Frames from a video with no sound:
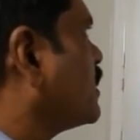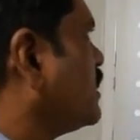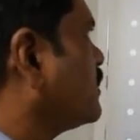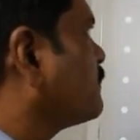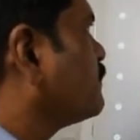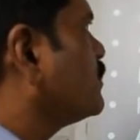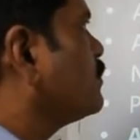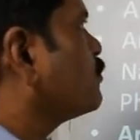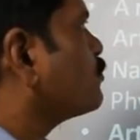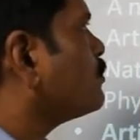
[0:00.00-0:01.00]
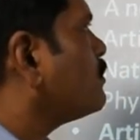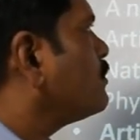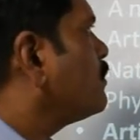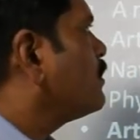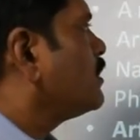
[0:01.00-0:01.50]
Clear? So
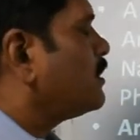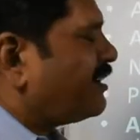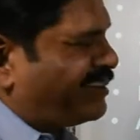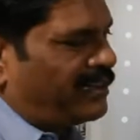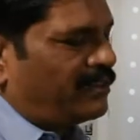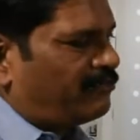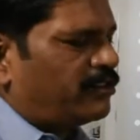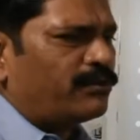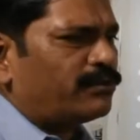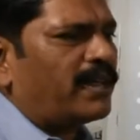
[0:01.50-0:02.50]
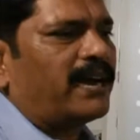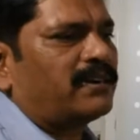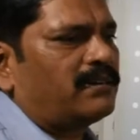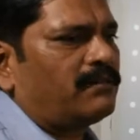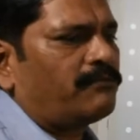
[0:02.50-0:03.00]
we know
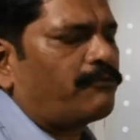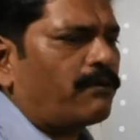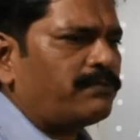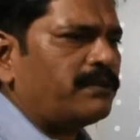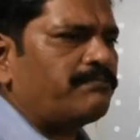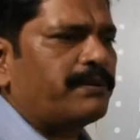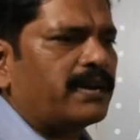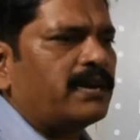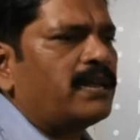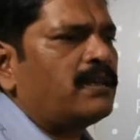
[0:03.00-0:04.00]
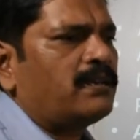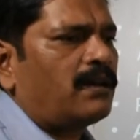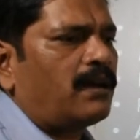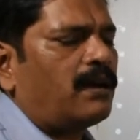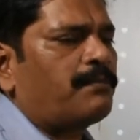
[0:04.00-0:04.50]
that from the beginning
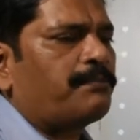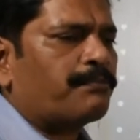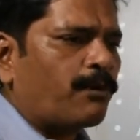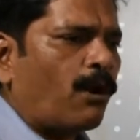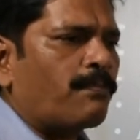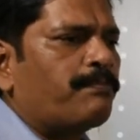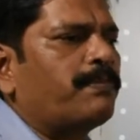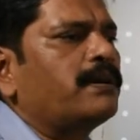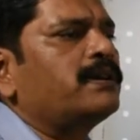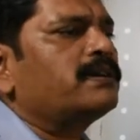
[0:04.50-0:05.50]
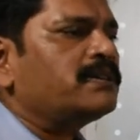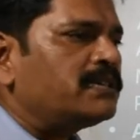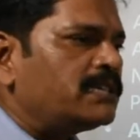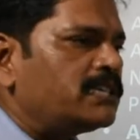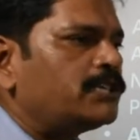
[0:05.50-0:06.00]
a proper
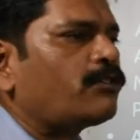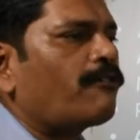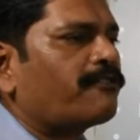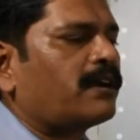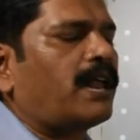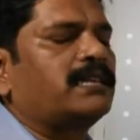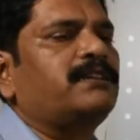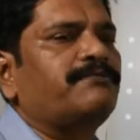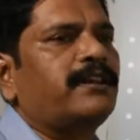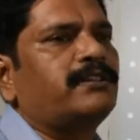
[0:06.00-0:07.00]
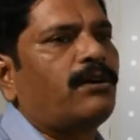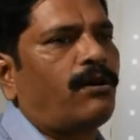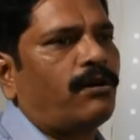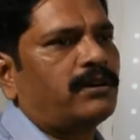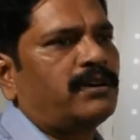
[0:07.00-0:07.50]
need of classifying the
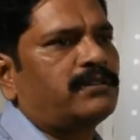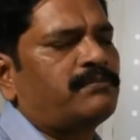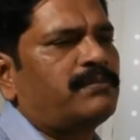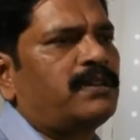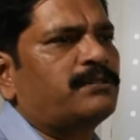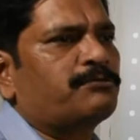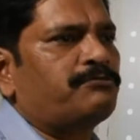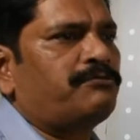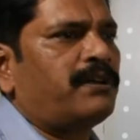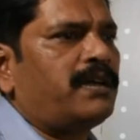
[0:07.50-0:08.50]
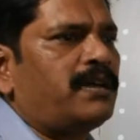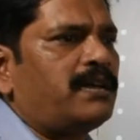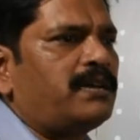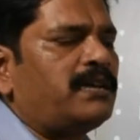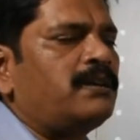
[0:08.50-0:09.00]
organism is
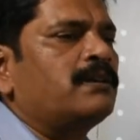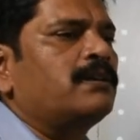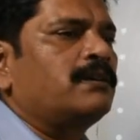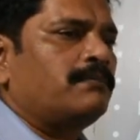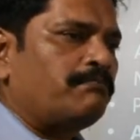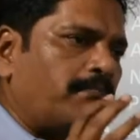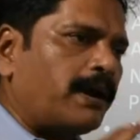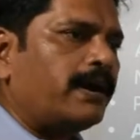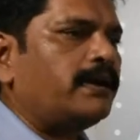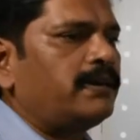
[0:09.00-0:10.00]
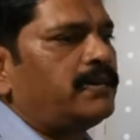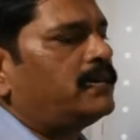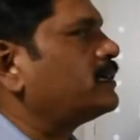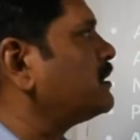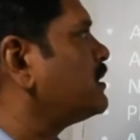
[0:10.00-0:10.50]
very
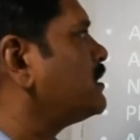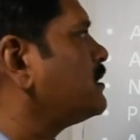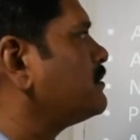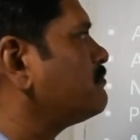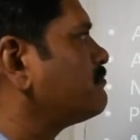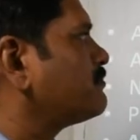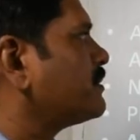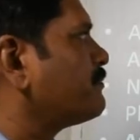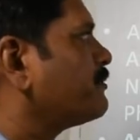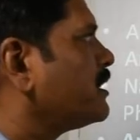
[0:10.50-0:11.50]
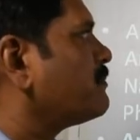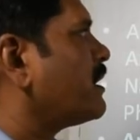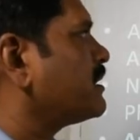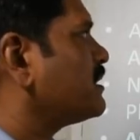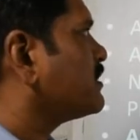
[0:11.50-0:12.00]
badly feel
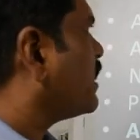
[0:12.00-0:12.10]
by the